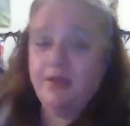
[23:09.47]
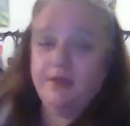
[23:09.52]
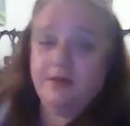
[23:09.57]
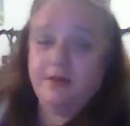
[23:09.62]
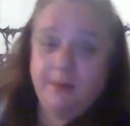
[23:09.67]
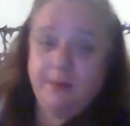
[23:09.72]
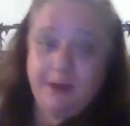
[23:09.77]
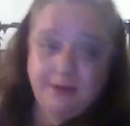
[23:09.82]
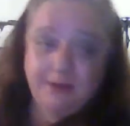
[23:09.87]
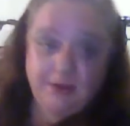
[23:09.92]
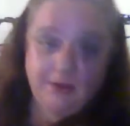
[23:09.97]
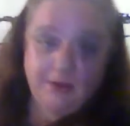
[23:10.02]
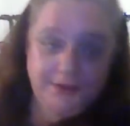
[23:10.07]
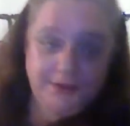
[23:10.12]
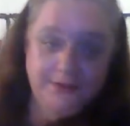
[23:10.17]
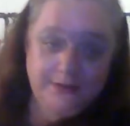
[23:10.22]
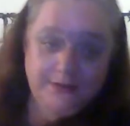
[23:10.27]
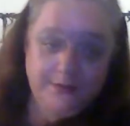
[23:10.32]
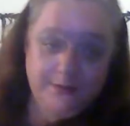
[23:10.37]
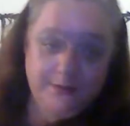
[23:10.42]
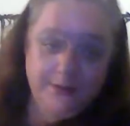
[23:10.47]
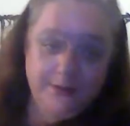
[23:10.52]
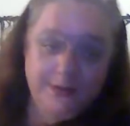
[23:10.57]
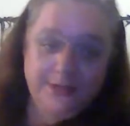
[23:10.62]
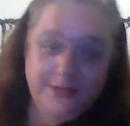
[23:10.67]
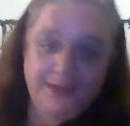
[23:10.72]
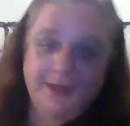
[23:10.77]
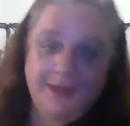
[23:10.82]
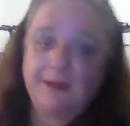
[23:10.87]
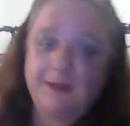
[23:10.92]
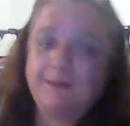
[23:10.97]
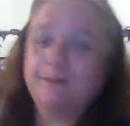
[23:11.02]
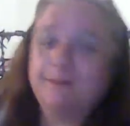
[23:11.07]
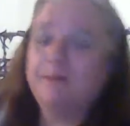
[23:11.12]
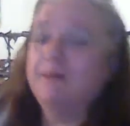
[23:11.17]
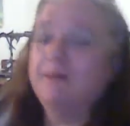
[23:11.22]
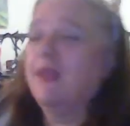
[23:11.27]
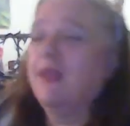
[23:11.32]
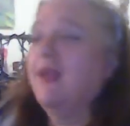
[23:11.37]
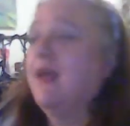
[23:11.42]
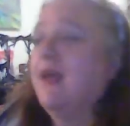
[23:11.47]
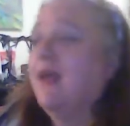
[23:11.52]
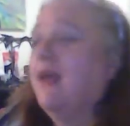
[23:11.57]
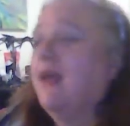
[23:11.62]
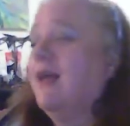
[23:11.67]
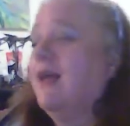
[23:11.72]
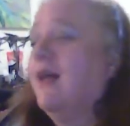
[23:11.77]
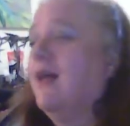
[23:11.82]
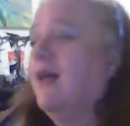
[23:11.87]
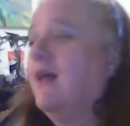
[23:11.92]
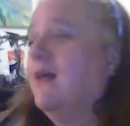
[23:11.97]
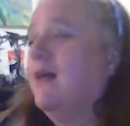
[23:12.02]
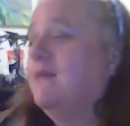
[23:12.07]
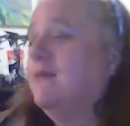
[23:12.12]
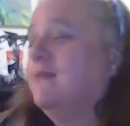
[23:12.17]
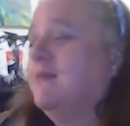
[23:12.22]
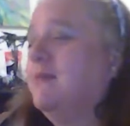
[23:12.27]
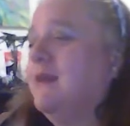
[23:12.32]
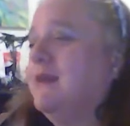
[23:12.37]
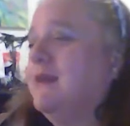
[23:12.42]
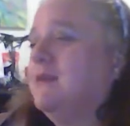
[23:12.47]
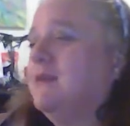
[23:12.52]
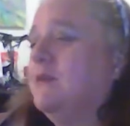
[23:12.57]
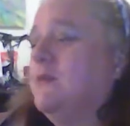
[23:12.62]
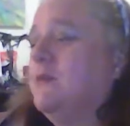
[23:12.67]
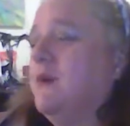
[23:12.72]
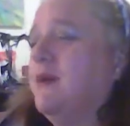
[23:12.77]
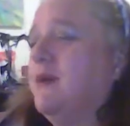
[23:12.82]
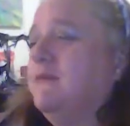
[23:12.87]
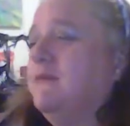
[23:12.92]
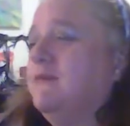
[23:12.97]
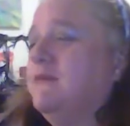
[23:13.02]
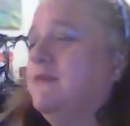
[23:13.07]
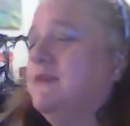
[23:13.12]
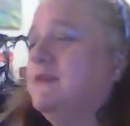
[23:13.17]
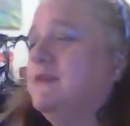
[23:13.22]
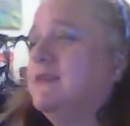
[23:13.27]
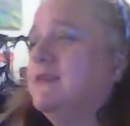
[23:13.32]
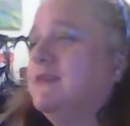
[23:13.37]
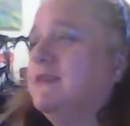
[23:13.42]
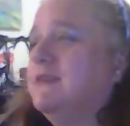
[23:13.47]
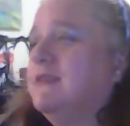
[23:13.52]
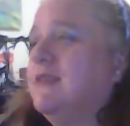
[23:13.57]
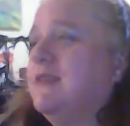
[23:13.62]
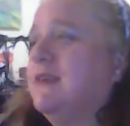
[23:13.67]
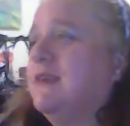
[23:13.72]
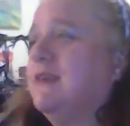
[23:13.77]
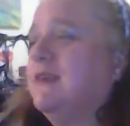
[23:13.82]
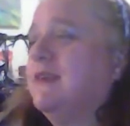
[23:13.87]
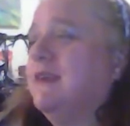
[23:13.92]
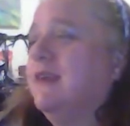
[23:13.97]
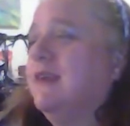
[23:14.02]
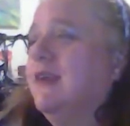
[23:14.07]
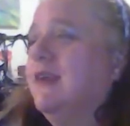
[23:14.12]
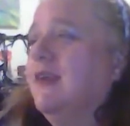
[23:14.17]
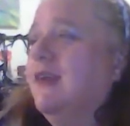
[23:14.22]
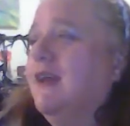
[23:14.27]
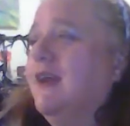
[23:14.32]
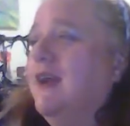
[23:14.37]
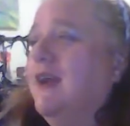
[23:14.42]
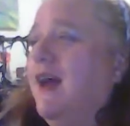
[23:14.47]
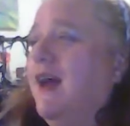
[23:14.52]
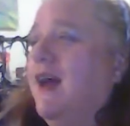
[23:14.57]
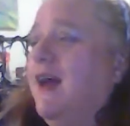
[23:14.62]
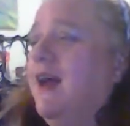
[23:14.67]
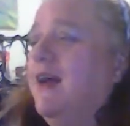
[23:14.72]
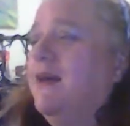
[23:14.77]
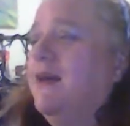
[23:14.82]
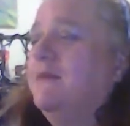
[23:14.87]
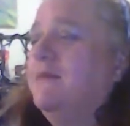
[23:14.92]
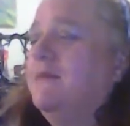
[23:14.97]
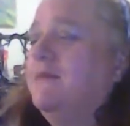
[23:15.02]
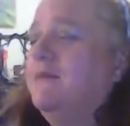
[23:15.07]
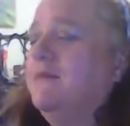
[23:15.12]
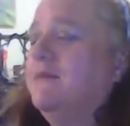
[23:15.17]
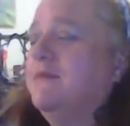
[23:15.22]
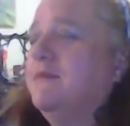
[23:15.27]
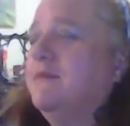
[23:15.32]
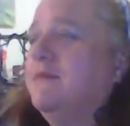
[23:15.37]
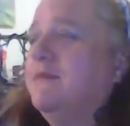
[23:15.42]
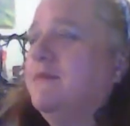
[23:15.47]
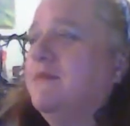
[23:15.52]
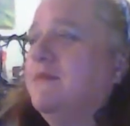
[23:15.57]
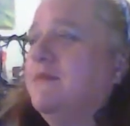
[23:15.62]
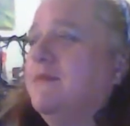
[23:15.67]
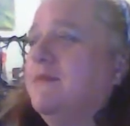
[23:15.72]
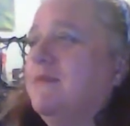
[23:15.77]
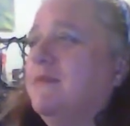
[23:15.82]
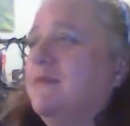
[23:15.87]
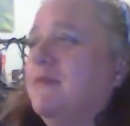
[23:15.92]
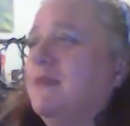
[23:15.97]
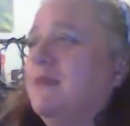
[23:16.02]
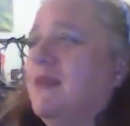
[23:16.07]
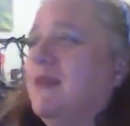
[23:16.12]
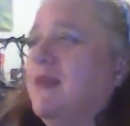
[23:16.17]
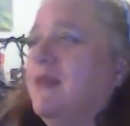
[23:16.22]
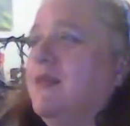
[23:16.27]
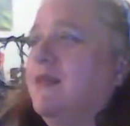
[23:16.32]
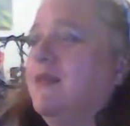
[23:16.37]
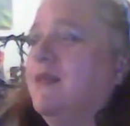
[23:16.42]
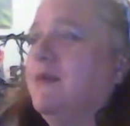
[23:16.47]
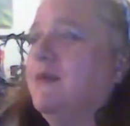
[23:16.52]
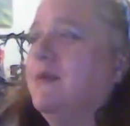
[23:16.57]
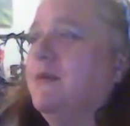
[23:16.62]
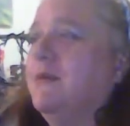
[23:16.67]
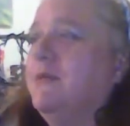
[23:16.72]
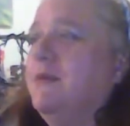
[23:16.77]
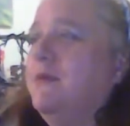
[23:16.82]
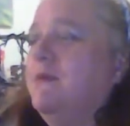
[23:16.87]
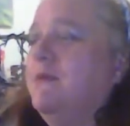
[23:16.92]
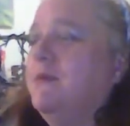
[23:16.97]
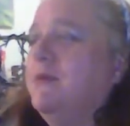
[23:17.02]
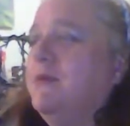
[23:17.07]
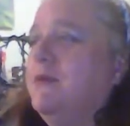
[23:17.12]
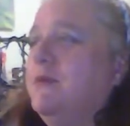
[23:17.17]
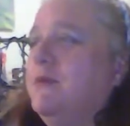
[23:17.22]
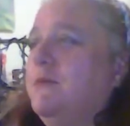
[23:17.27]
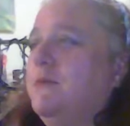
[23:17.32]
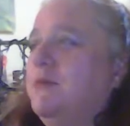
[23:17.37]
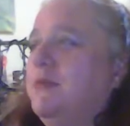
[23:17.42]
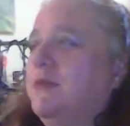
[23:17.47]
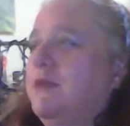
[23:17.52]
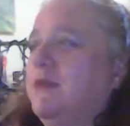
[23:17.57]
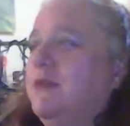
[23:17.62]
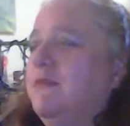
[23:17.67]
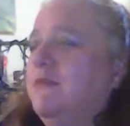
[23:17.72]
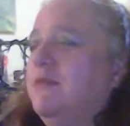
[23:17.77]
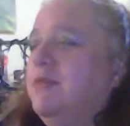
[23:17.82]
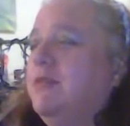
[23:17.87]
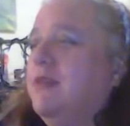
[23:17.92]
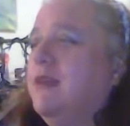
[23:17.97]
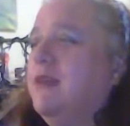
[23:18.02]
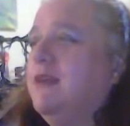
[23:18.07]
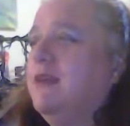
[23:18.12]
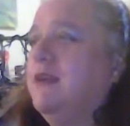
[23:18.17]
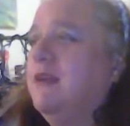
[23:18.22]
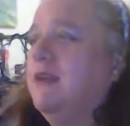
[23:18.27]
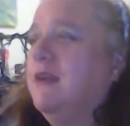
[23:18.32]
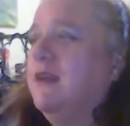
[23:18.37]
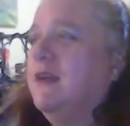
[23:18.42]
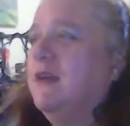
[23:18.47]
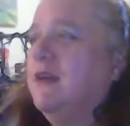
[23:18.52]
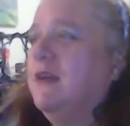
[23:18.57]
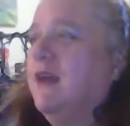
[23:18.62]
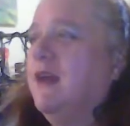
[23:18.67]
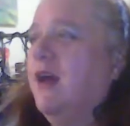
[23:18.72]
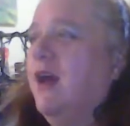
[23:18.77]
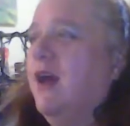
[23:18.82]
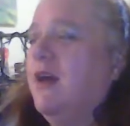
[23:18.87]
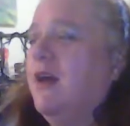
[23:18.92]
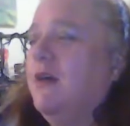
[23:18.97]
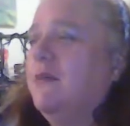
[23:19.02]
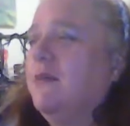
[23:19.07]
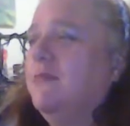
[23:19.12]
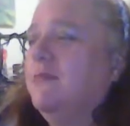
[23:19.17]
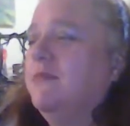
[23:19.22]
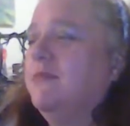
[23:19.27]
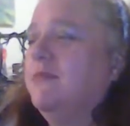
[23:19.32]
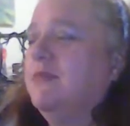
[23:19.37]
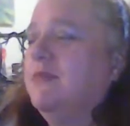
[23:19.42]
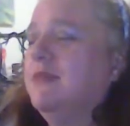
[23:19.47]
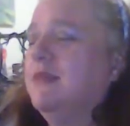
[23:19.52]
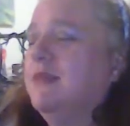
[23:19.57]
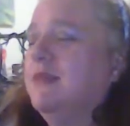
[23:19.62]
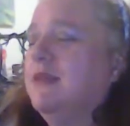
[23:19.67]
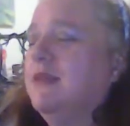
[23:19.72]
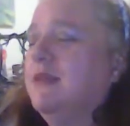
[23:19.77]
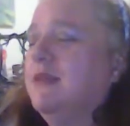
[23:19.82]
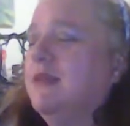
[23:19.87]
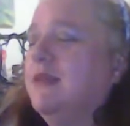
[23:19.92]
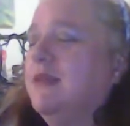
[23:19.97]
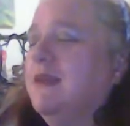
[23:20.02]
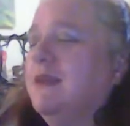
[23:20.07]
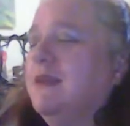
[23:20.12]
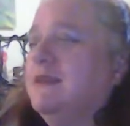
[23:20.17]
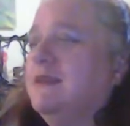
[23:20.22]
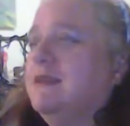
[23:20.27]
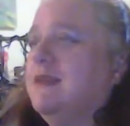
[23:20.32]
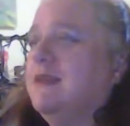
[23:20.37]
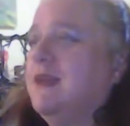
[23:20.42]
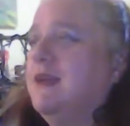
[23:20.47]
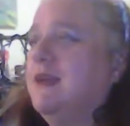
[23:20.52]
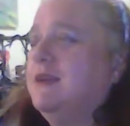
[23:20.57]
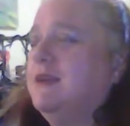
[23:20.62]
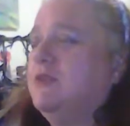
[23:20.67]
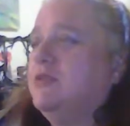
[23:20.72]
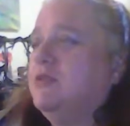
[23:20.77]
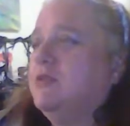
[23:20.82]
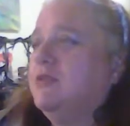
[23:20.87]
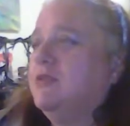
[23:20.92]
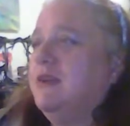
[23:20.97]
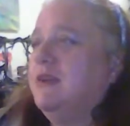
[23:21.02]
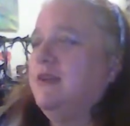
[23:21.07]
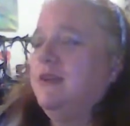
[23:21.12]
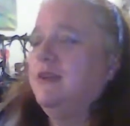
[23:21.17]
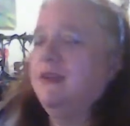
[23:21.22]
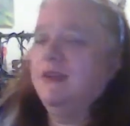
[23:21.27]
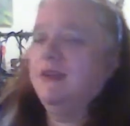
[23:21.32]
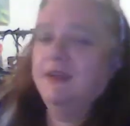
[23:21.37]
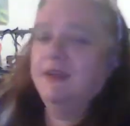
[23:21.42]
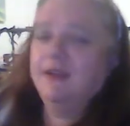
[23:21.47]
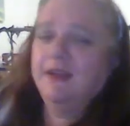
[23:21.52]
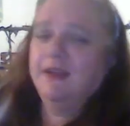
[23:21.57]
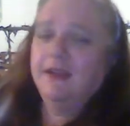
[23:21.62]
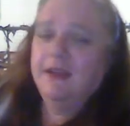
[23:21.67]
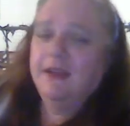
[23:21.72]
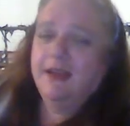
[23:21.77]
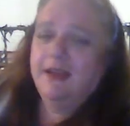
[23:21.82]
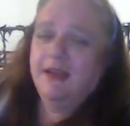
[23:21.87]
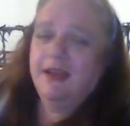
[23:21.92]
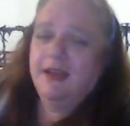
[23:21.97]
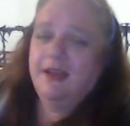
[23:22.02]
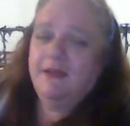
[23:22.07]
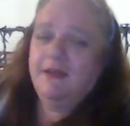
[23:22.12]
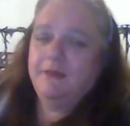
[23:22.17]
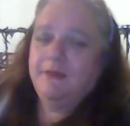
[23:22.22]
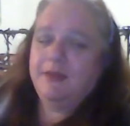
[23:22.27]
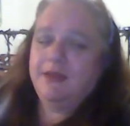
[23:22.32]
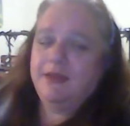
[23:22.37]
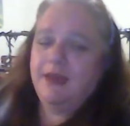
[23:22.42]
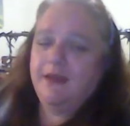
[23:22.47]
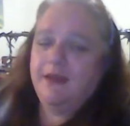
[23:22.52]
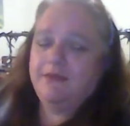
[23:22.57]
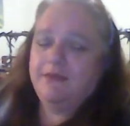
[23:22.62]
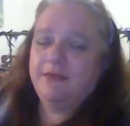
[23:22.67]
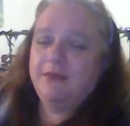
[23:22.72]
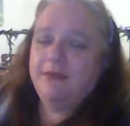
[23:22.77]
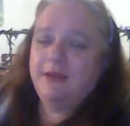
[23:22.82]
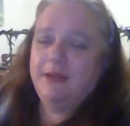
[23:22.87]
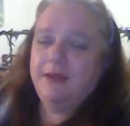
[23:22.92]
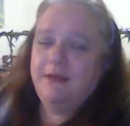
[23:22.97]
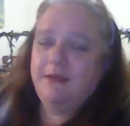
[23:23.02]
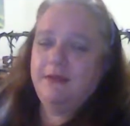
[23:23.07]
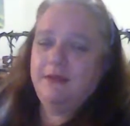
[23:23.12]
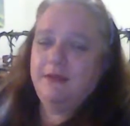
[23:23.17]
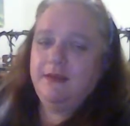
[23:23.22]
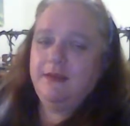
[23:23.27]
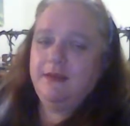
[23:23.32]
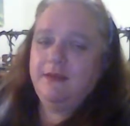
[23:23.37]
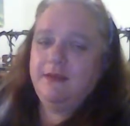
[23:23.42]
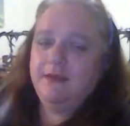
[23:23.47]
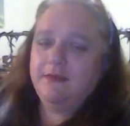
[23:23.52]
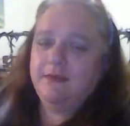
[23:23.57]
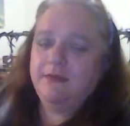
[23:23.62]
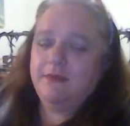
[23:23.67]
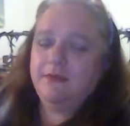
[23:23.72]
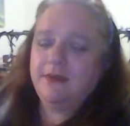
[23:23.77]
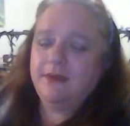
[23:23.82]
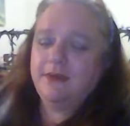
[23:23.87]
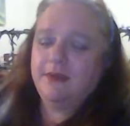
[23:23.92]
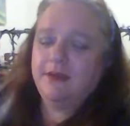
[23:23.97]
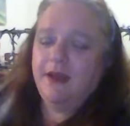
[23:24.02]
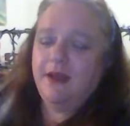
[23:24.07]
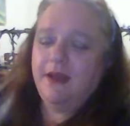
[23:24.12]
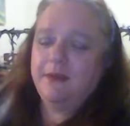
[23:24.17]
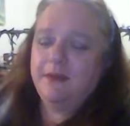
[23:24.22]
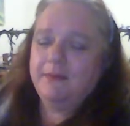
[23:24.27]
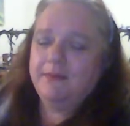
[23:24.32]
other dimensions, for one thing. That's a quantum physics thing. Um, there are people who believe that um, it's like a tree, and with every different